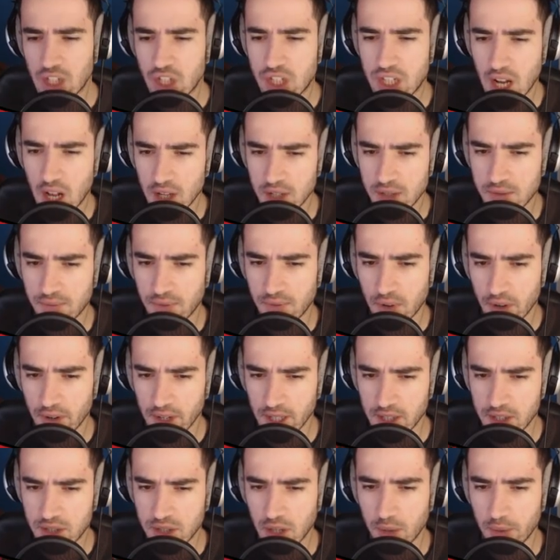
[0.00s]
shells for
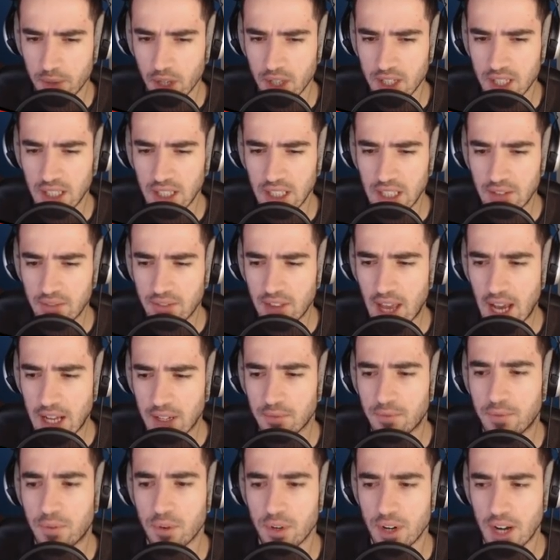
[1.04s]
it. So we're gonna leave
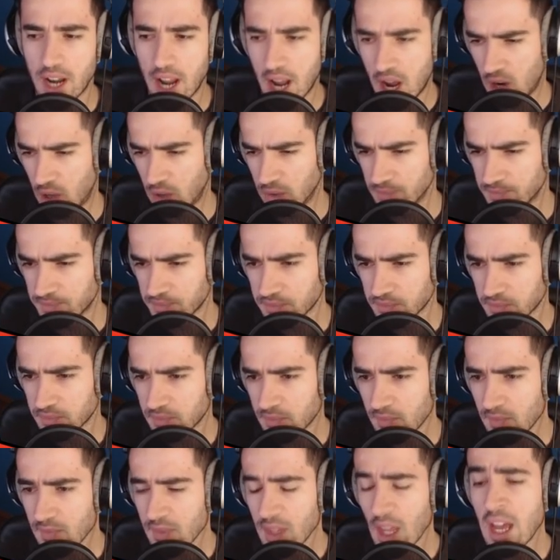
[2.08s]
that for now.
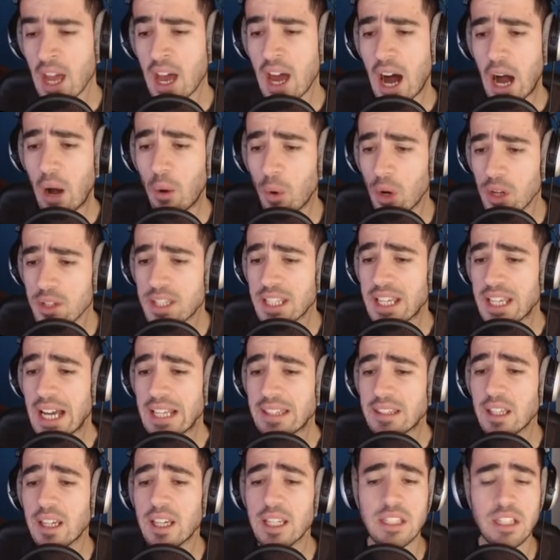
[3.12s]
I want to
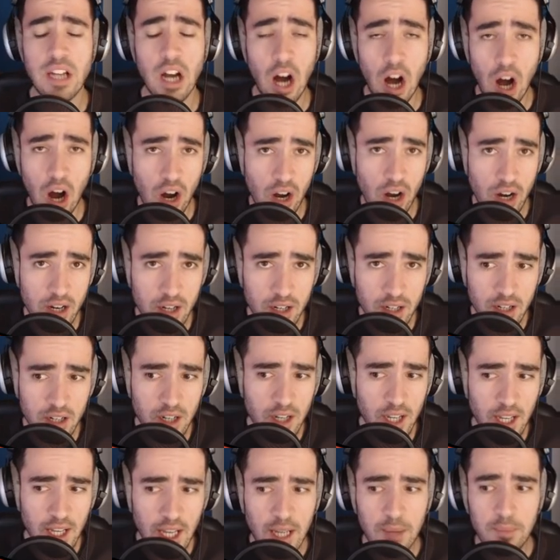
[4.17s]
get the guitar
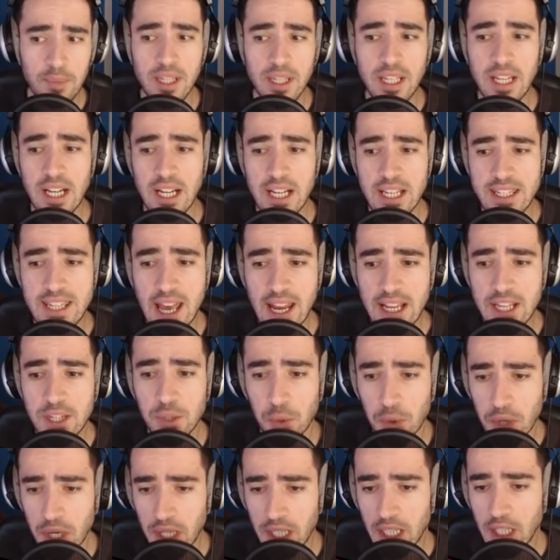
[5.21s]
because that is
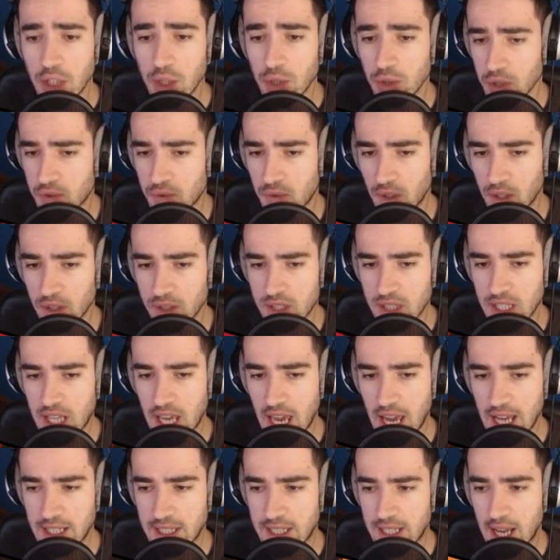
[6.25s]
really useful to
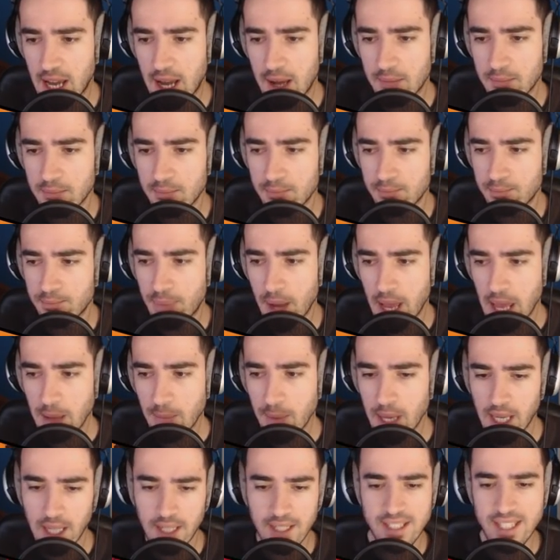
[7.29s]
get uh,
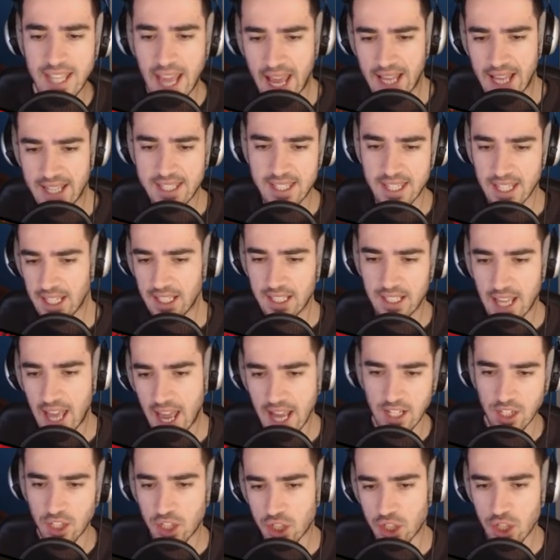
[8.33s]
baby dancing
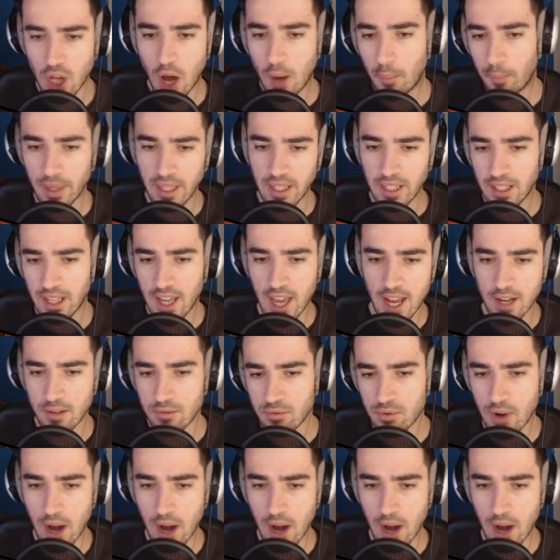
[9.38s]
and stopping and